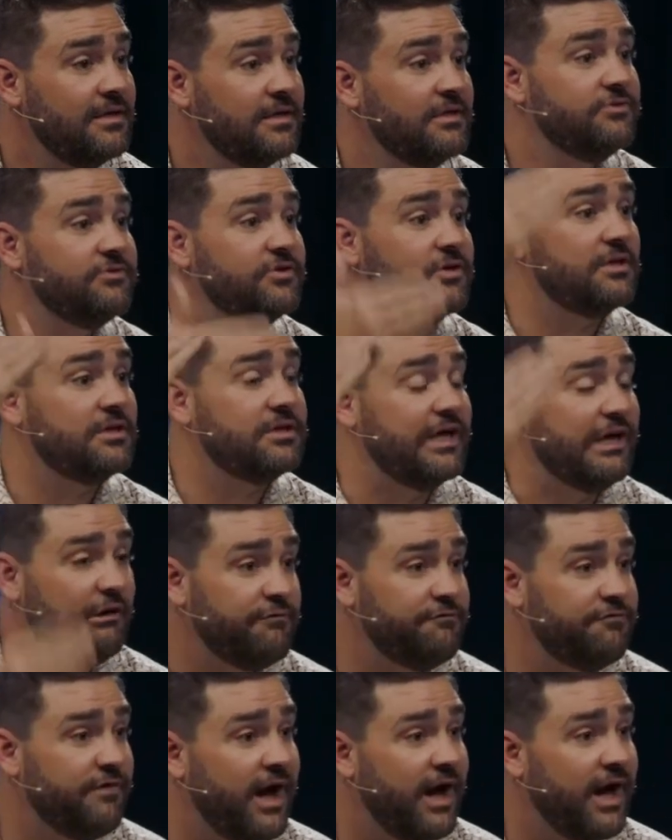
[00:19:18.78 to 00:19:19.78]
to
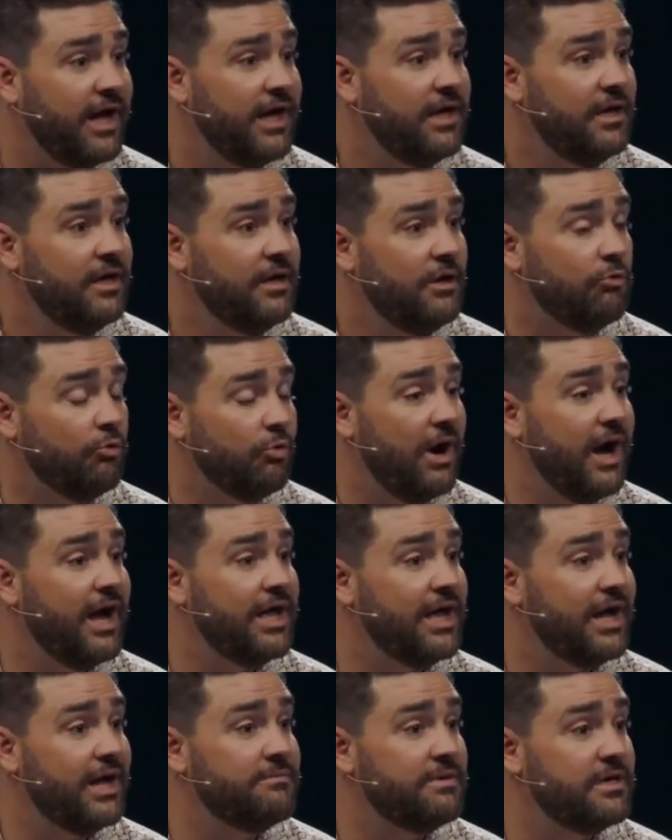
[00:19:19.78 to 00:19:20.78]
clarify why
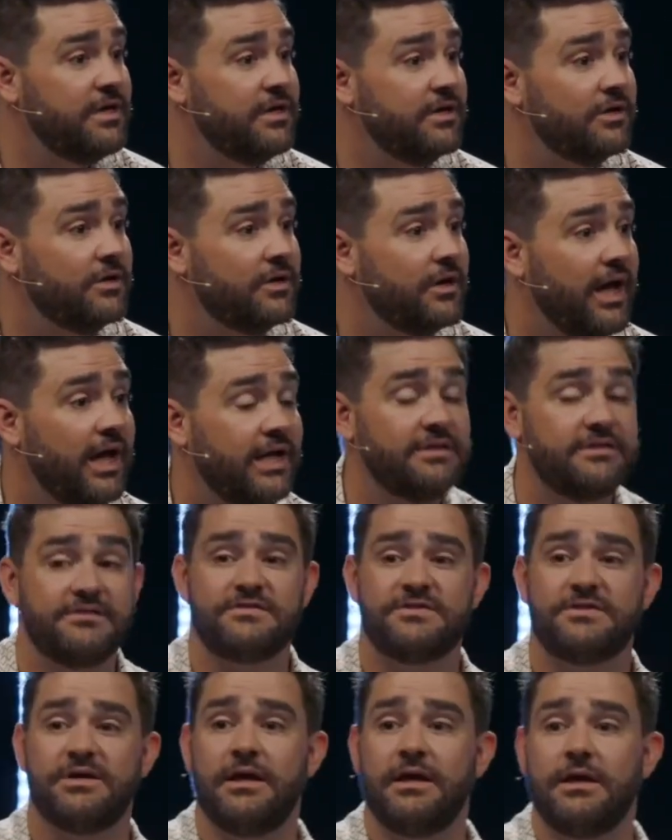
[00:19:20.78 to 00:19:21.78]
I'm here, and to
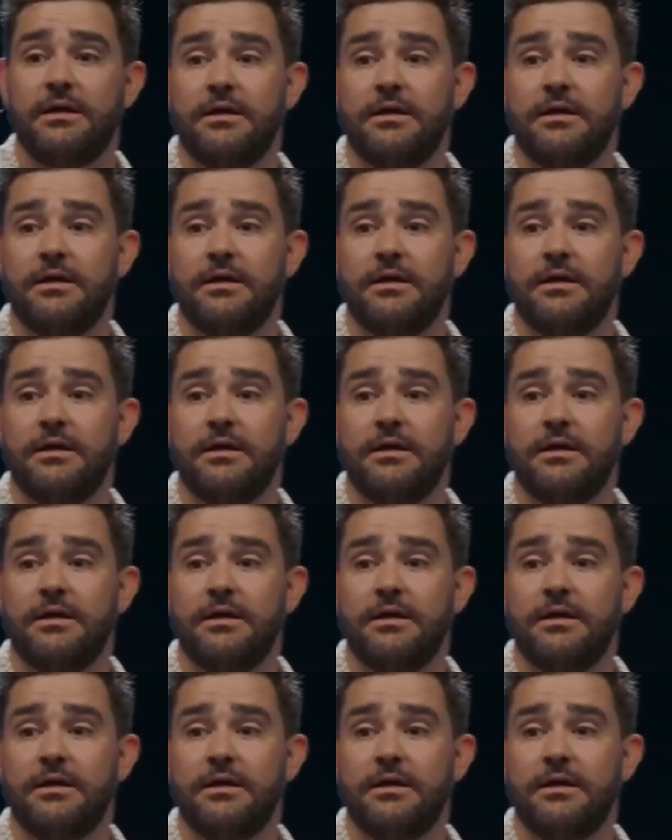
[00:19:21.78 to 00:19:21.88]
say,